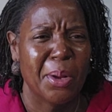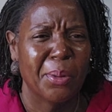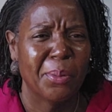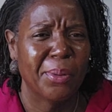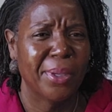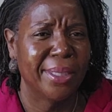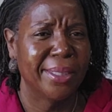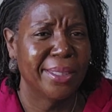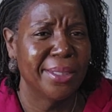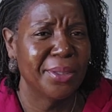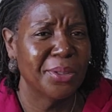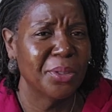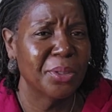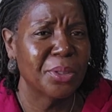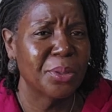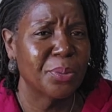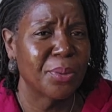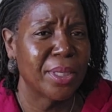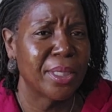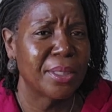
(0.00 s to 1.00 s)
wait, these are
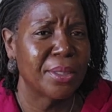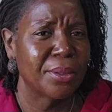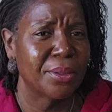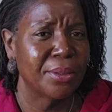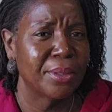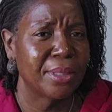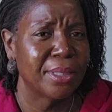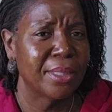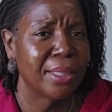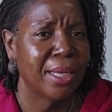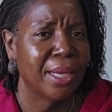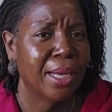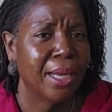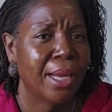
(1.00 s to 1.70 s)
sweatsuits.